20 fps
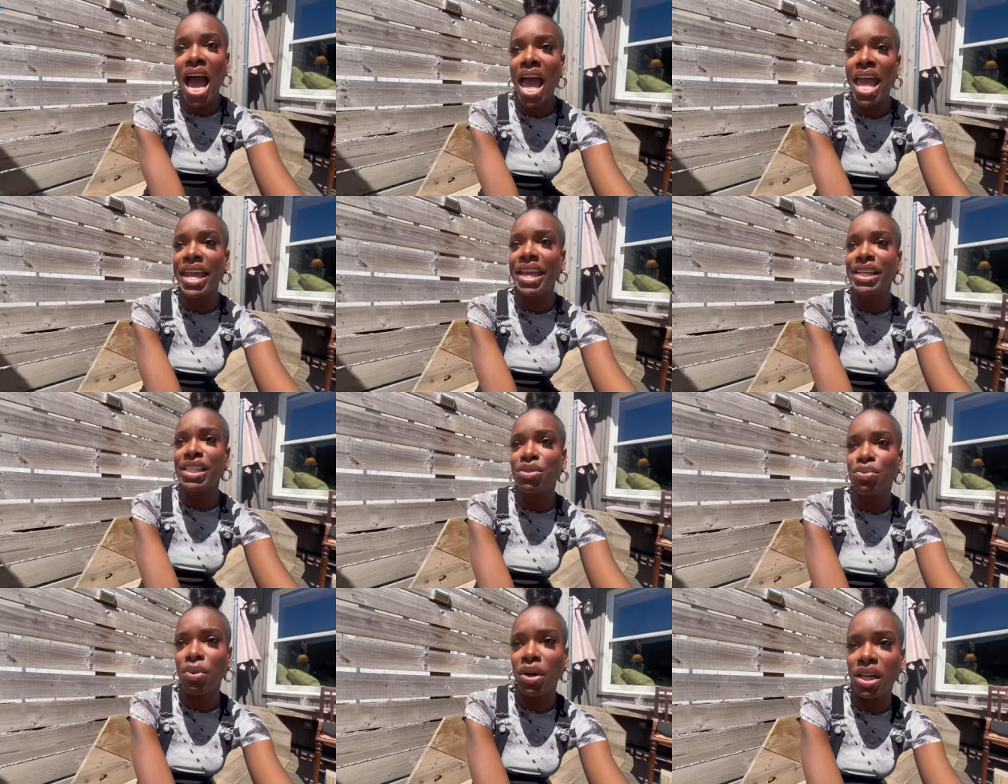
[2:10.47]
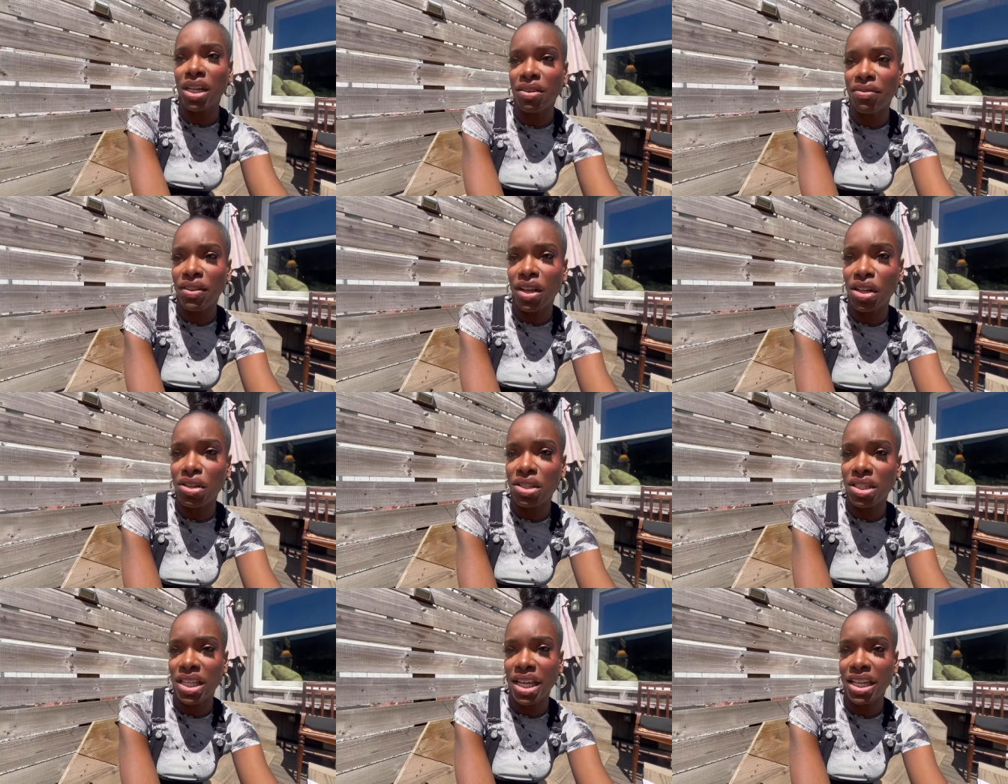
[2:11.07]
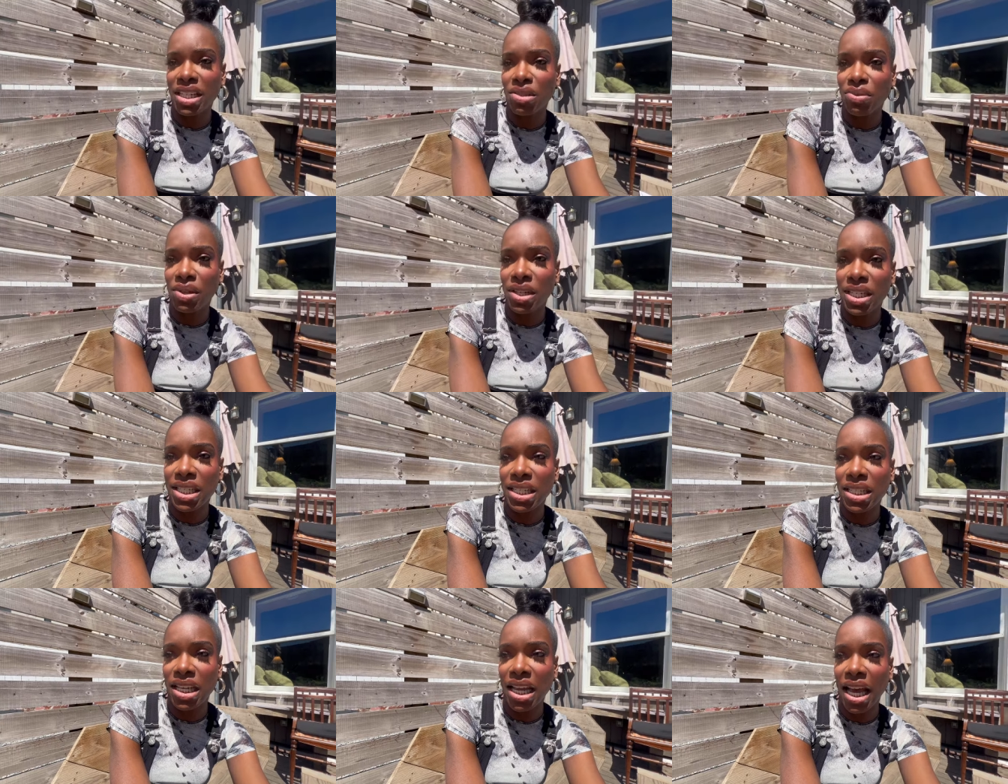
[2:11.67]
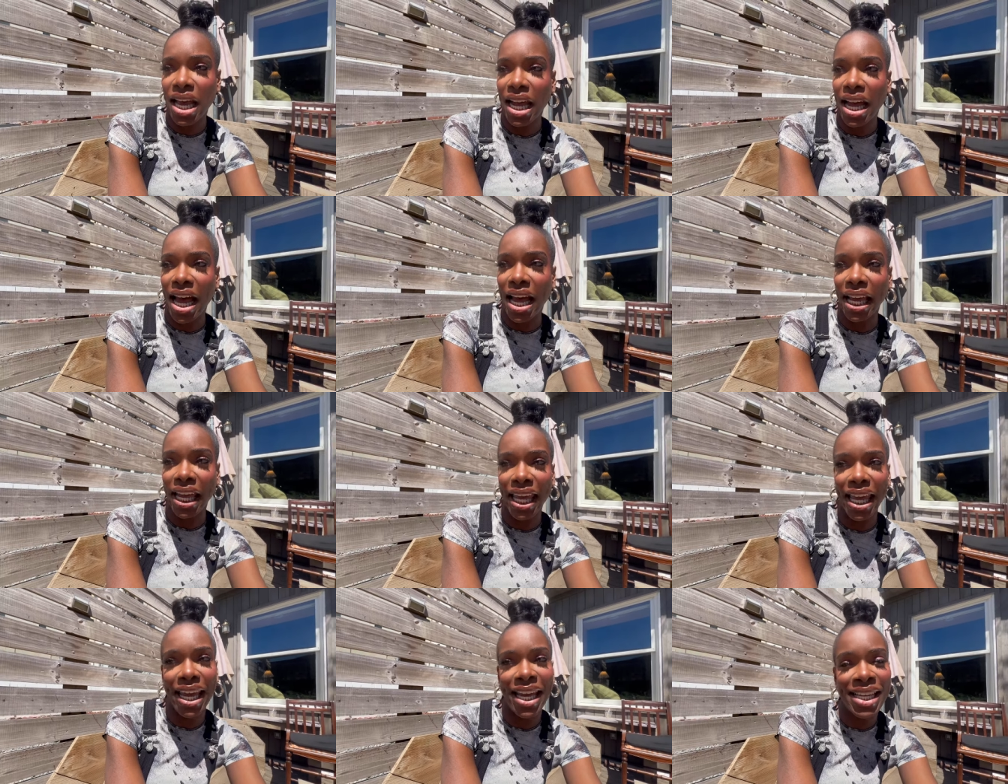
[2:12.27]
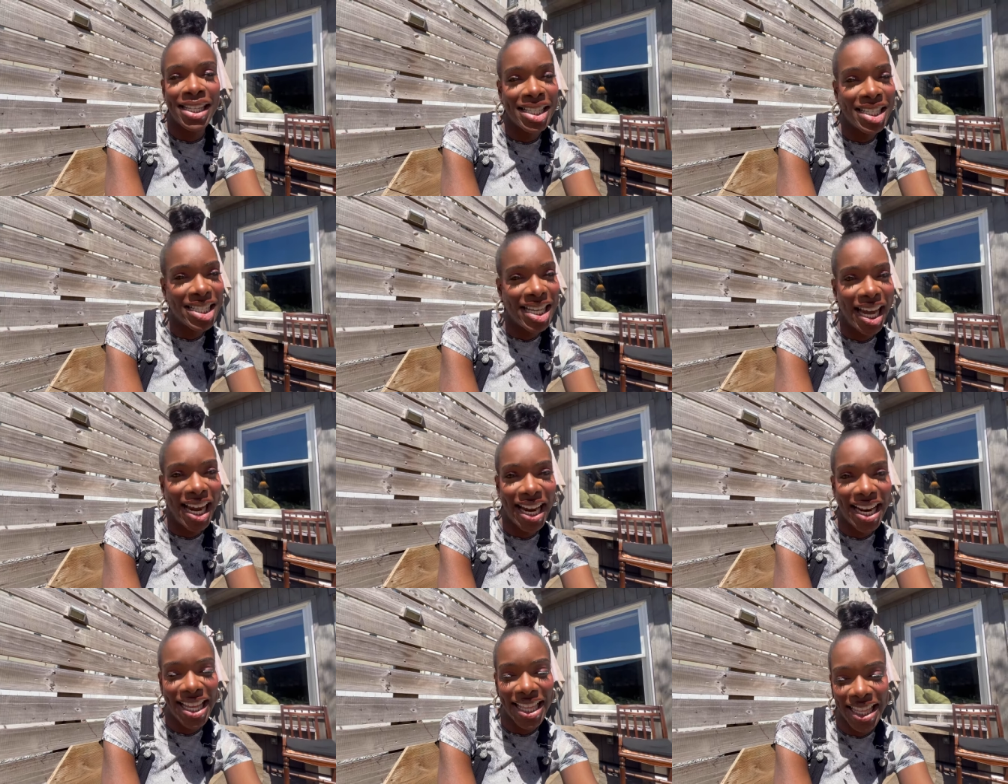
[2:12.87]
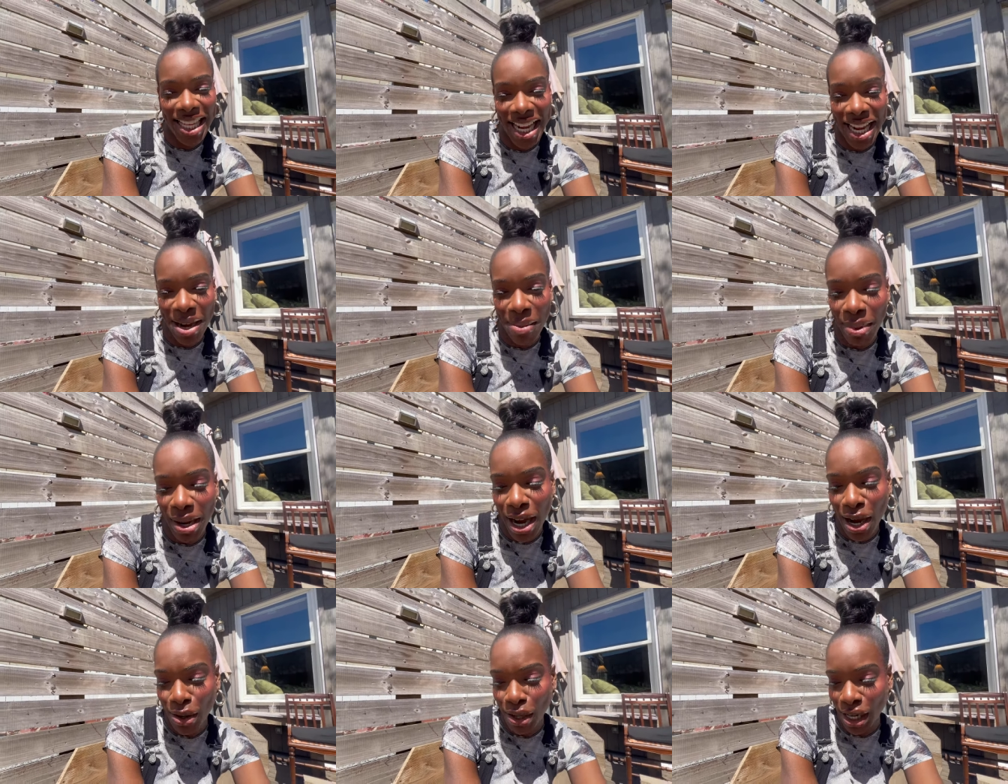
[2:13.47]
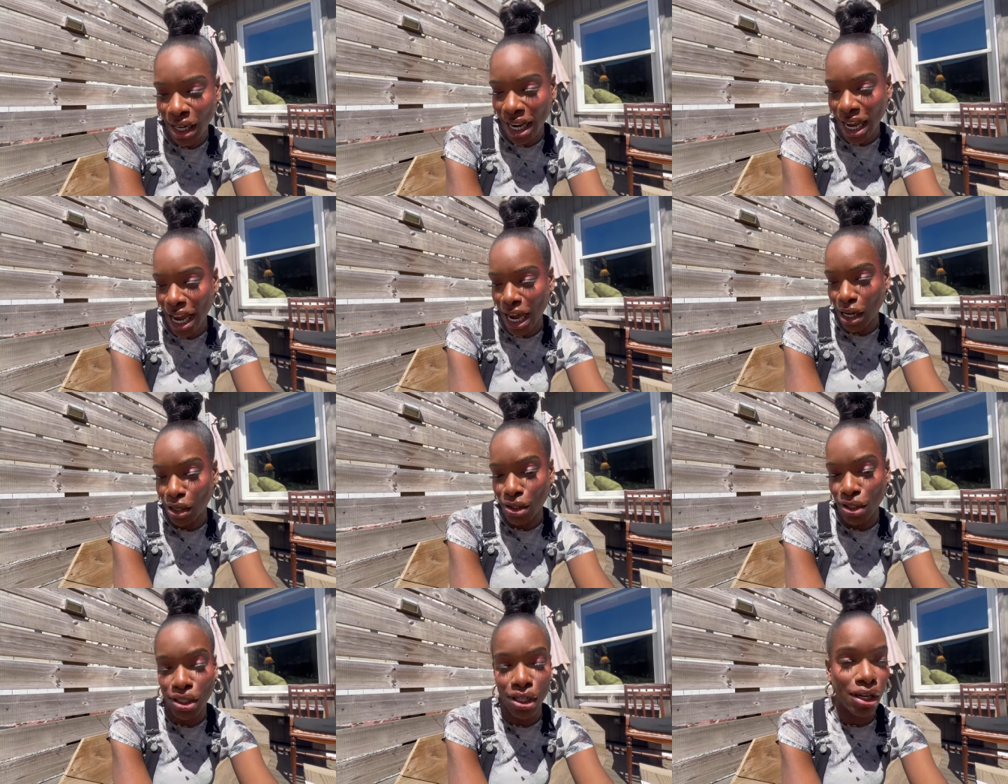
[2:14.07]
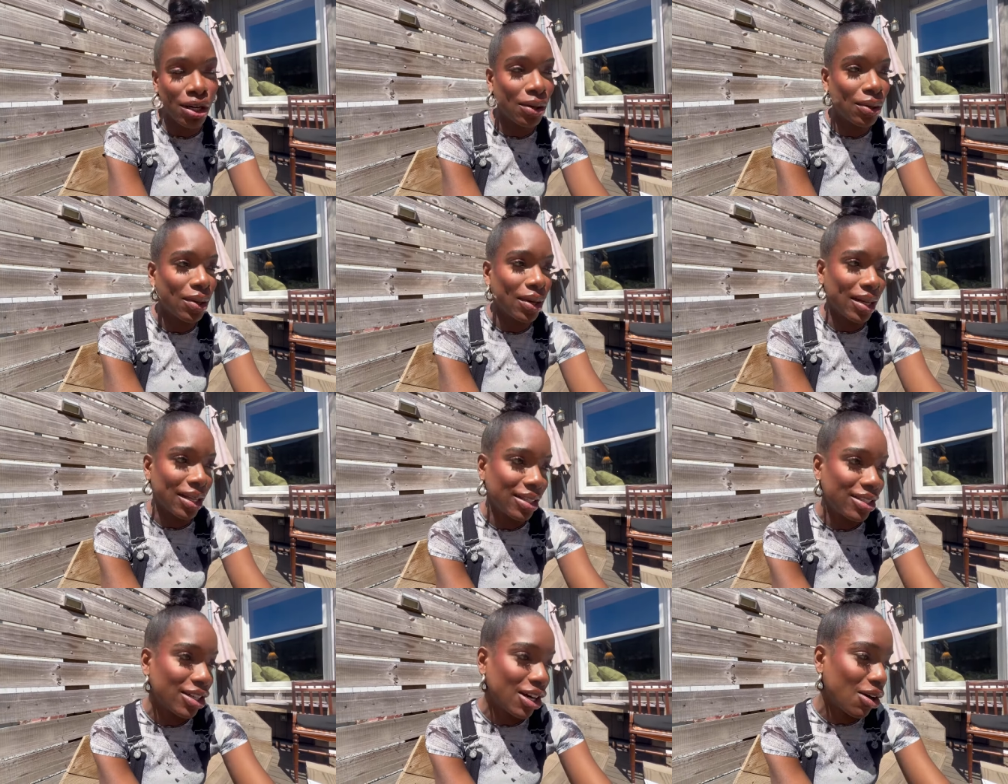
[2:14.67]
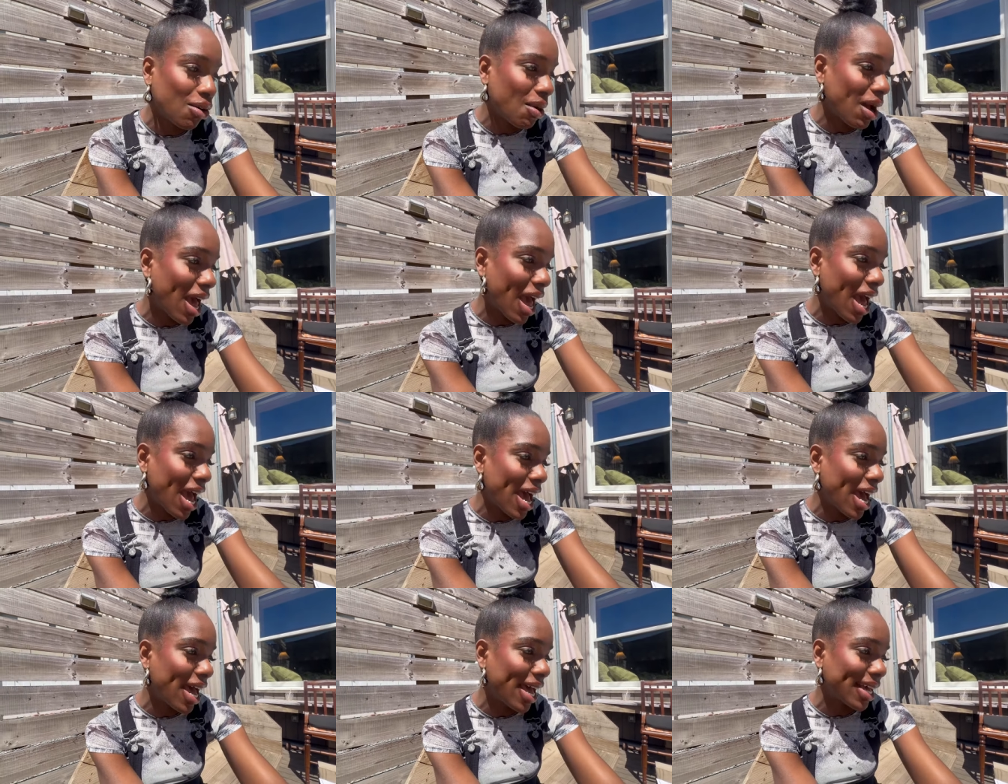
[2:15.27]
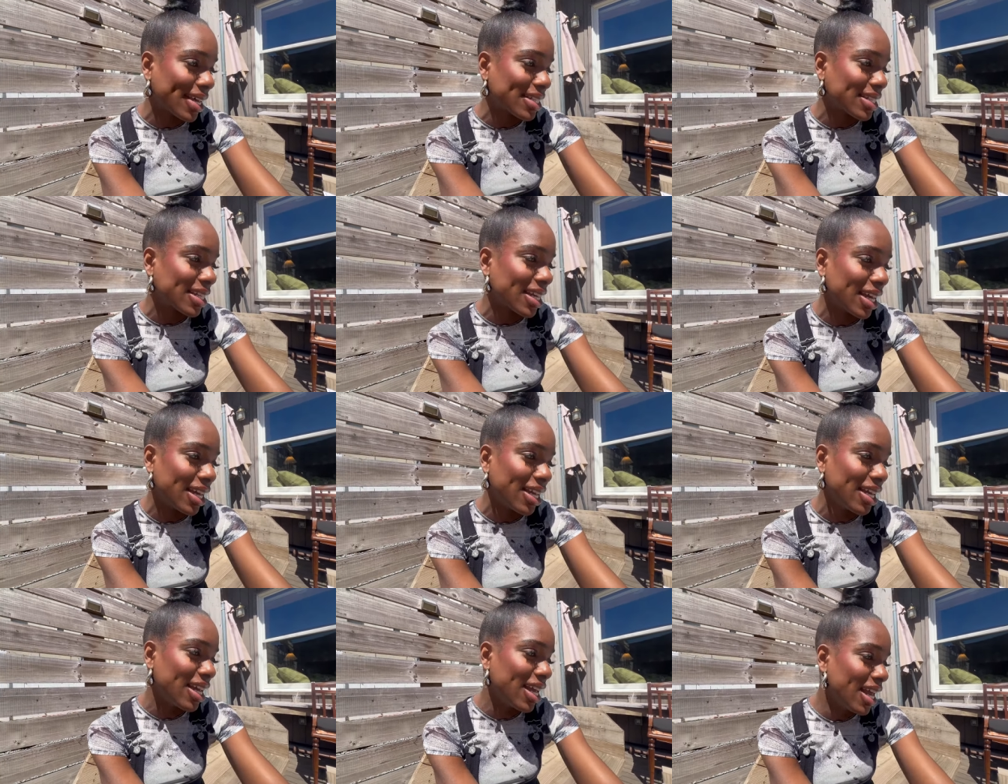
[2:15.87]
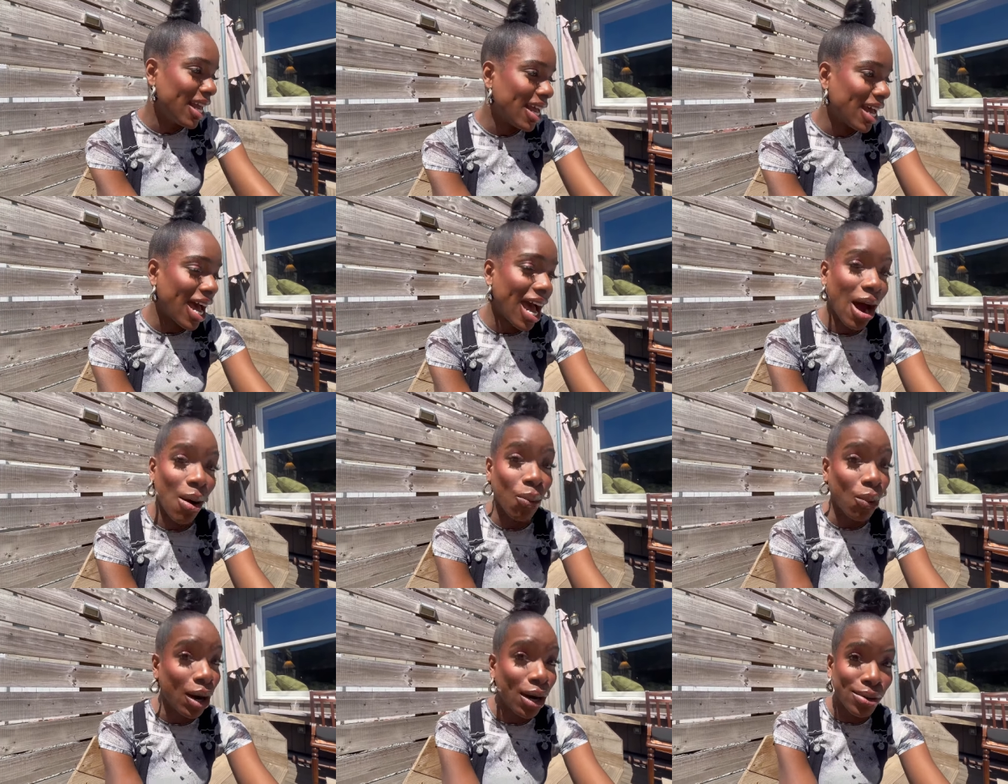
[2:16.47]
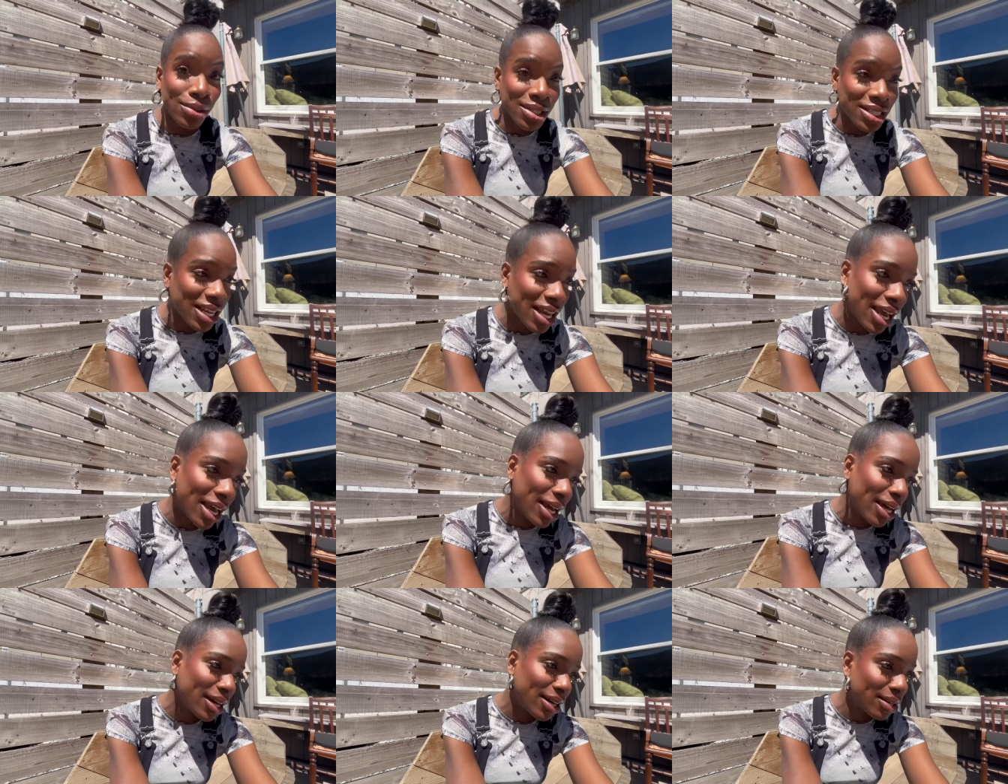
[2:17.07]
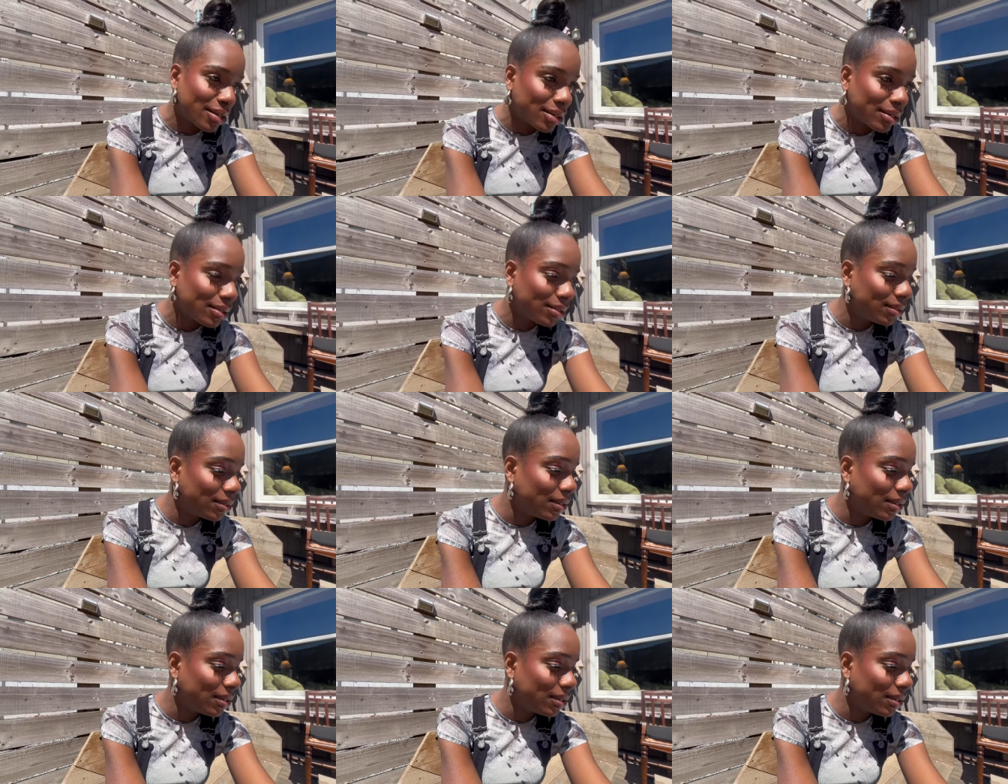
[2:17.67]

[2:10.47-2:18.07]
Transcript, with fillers: It's one of those things where it's like, I can't say anything about it now, so don't ask. I won't tell.